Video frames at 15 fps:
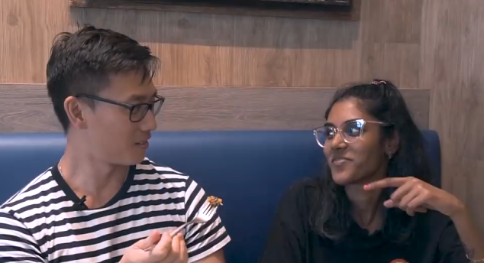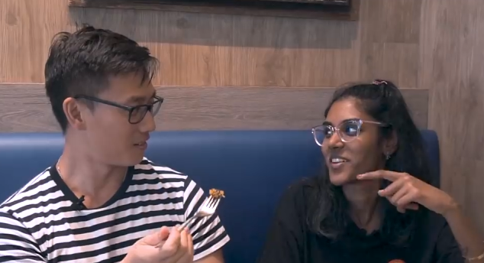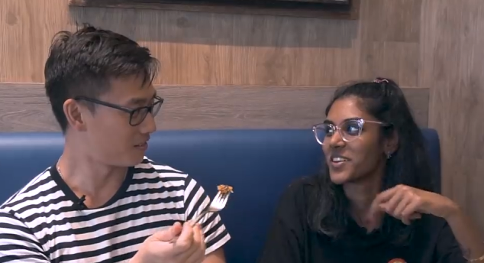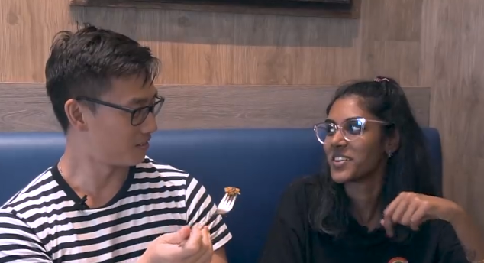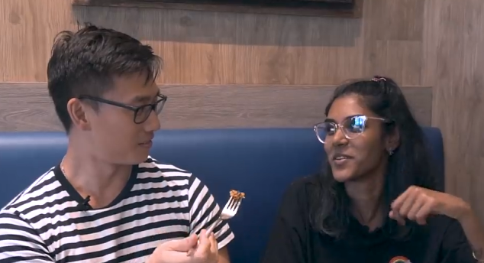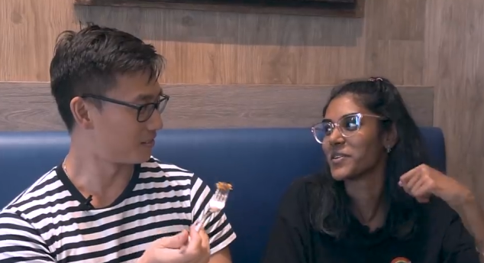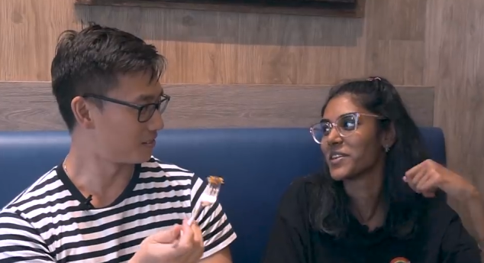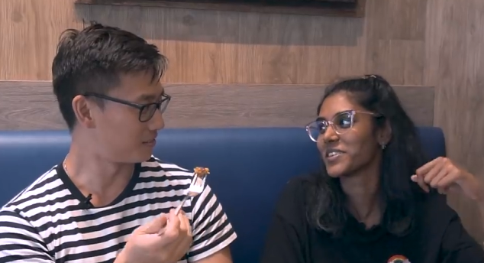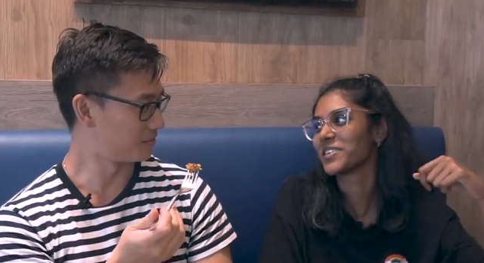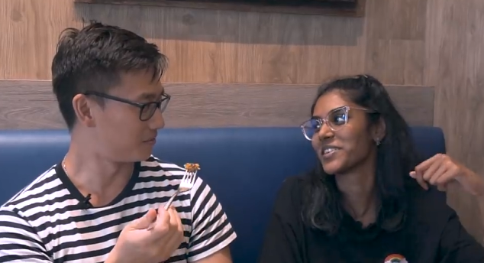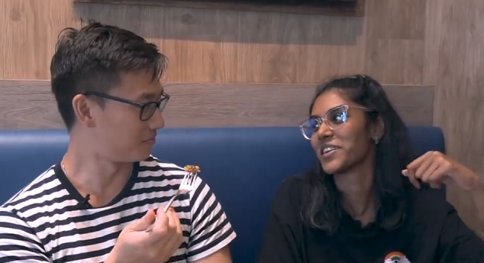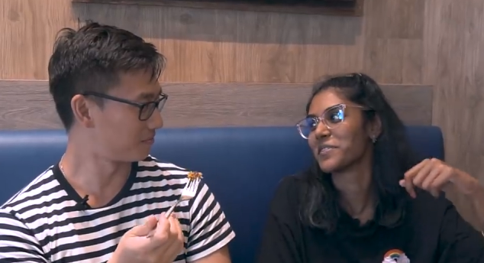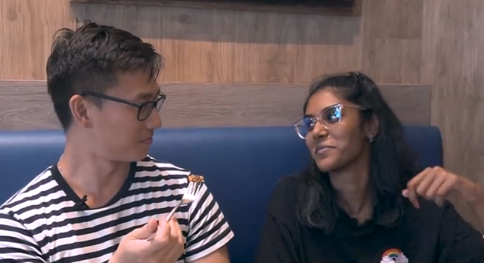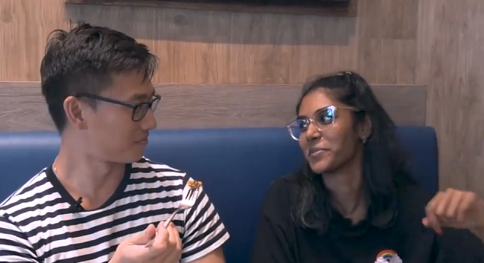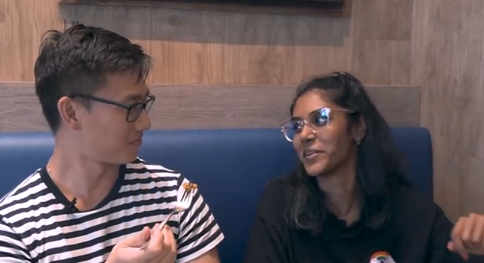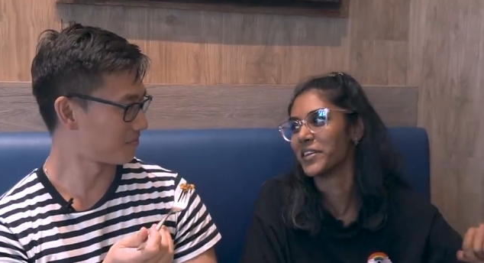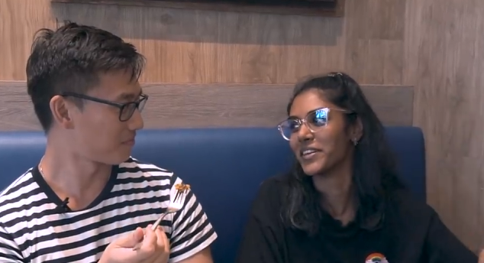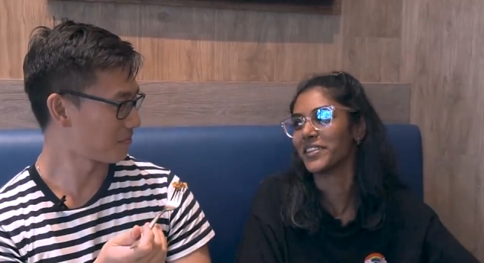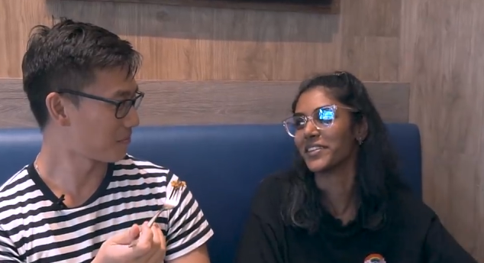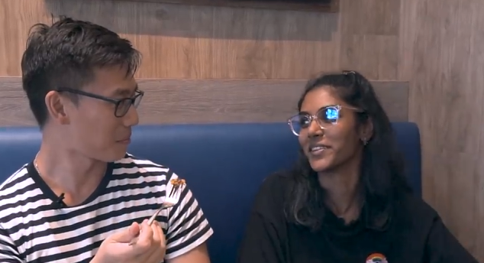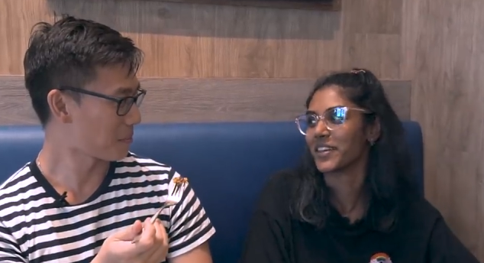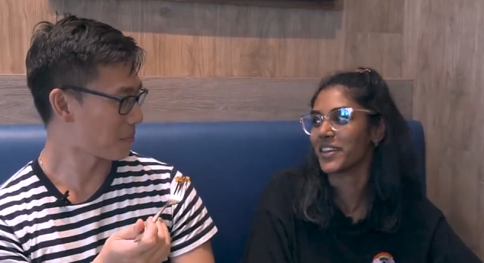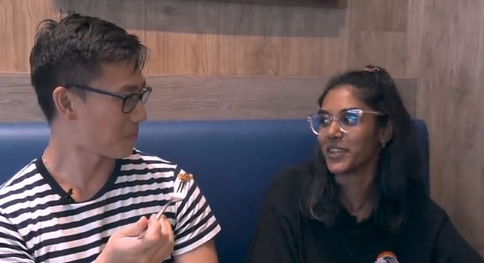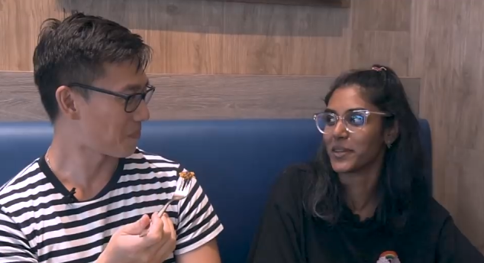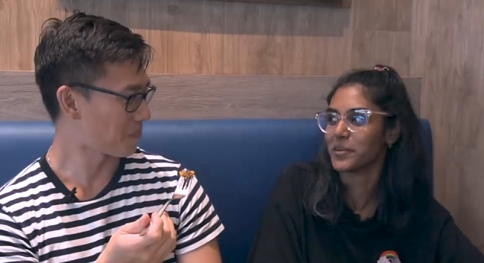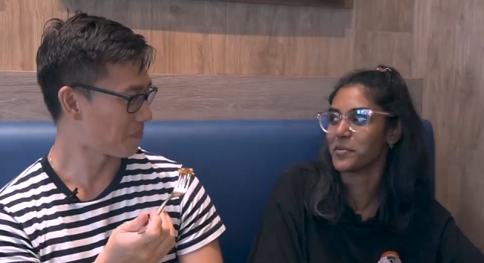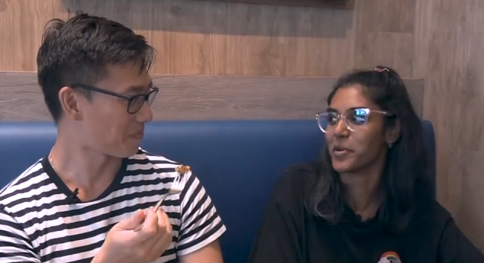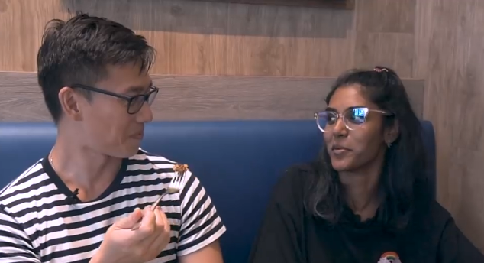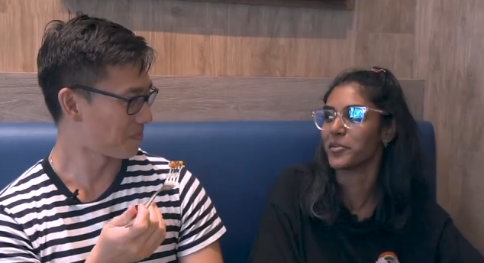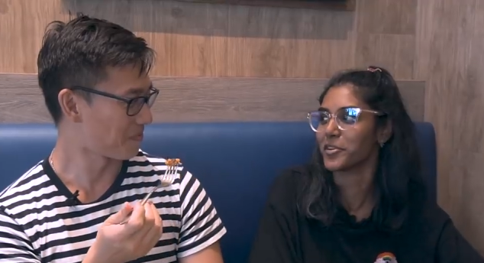Speaker 1: no one could have put it together
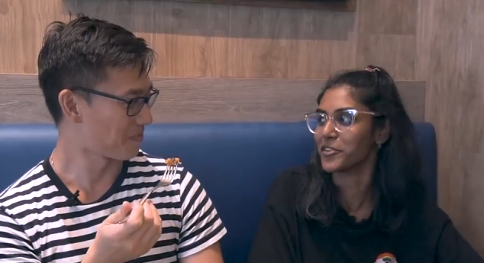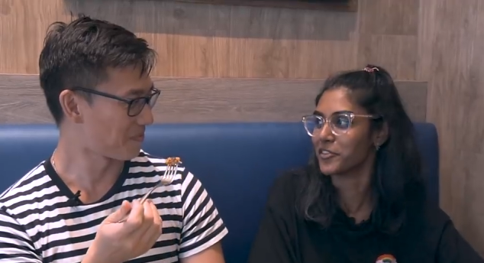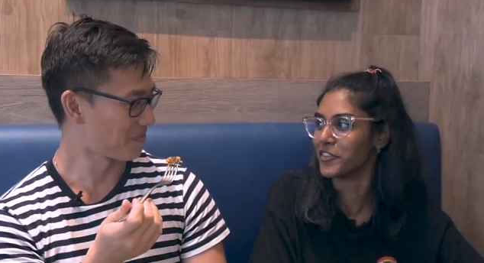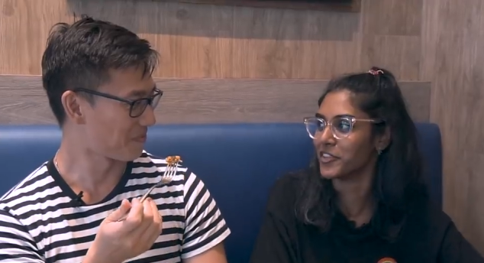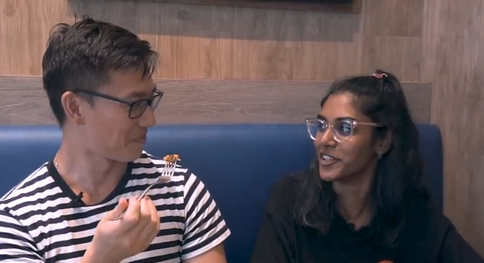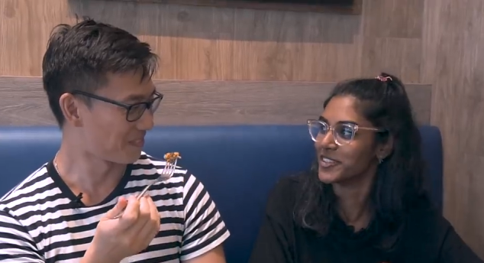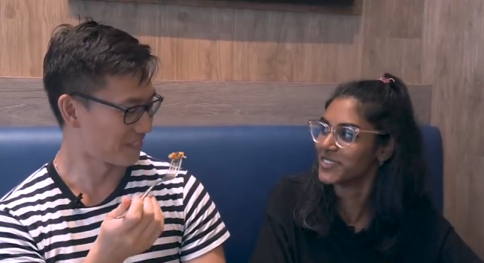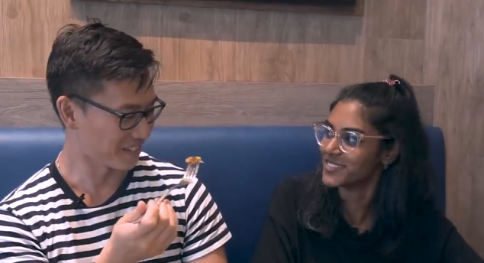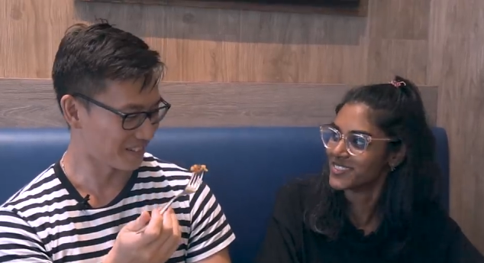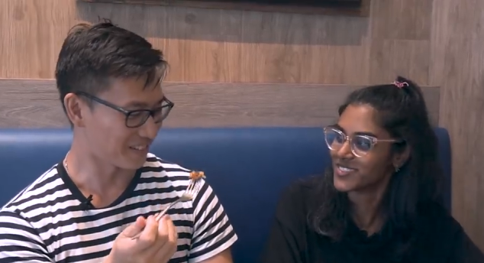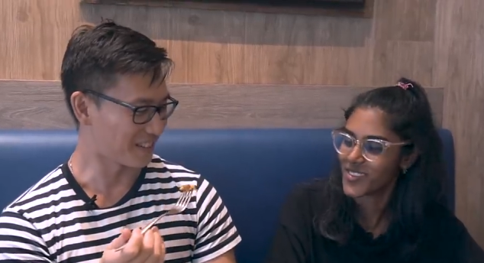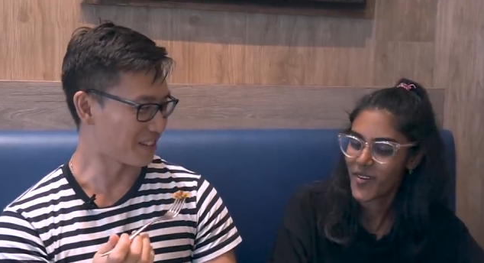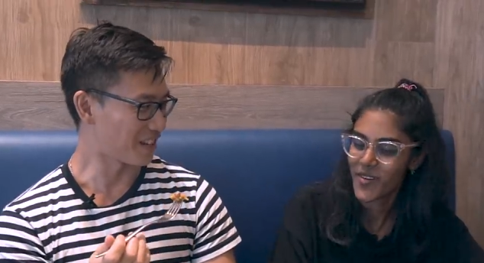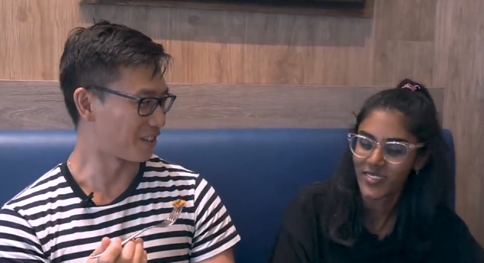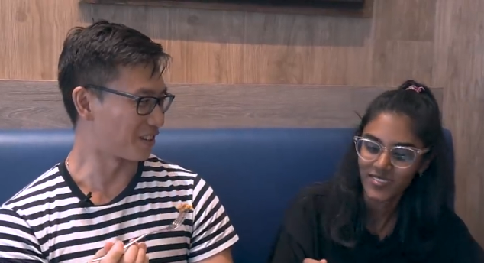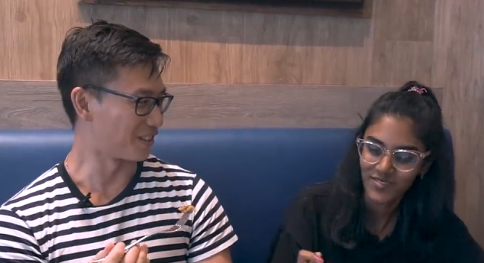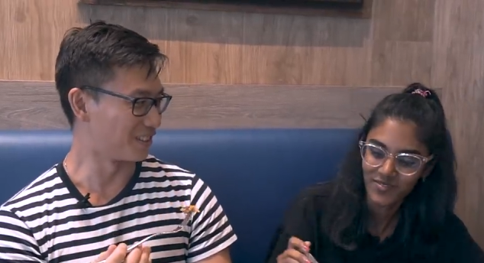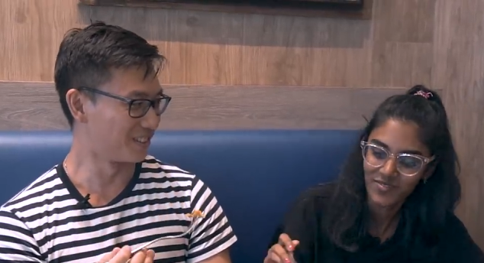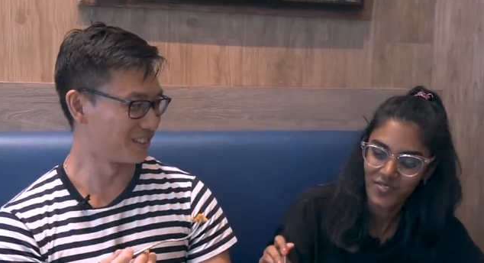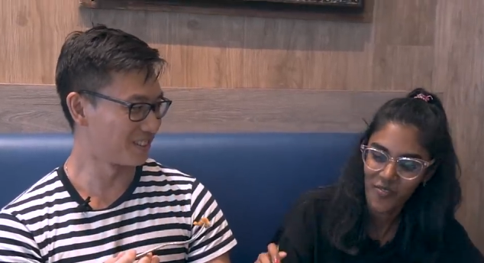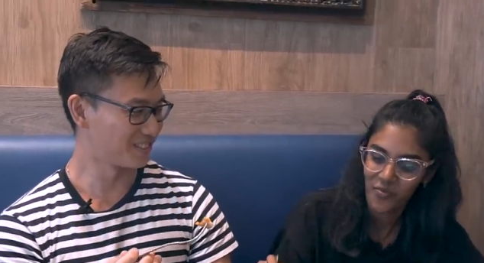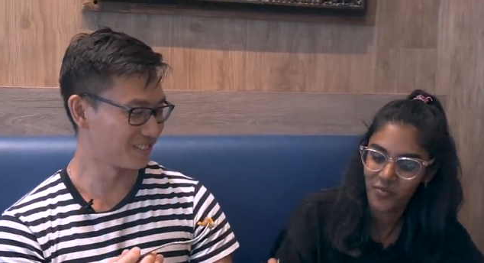more beautifully. Oh, thank you.